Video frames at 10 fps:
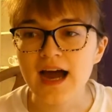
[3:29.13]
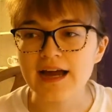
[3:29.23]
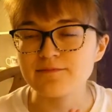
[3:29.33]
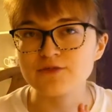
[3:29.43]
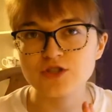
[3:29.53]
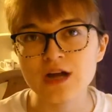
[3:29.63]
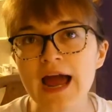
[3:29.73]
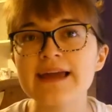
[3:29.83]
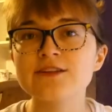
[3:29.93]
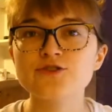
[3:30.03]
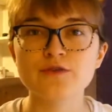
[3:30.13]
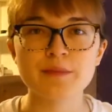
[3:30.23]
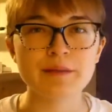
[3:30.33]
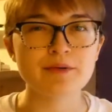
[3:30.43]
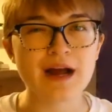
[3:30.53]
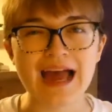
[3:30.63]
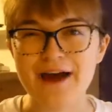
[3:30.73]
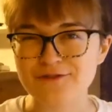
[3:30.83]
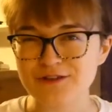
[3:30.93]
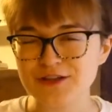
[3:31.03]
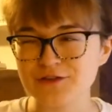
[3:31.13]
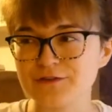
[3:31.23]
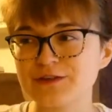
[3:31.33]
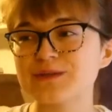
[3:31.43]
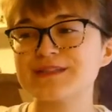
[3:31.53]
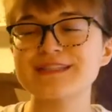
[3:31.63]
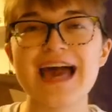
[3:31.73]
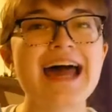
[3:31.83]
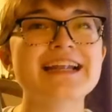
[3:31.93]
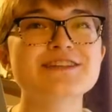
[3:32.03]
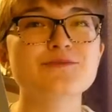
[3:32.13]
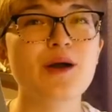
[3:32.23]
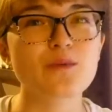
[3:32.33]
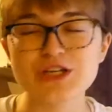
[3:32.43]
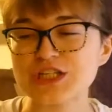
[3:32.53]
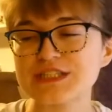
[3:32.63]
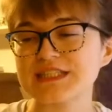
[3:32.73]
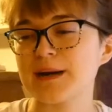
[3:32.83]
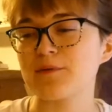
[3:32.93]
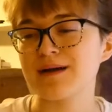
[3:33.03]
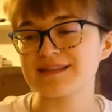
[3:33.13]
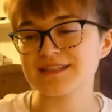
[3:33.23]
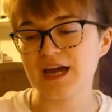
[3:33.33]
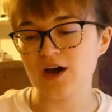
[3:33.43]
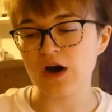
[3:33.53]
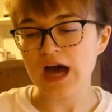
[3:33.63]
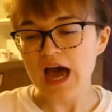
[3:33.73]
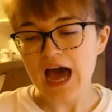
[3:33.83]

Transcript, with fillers: I'm trying to remember. I haven't read the review since I added it to my wish list a couple months ago.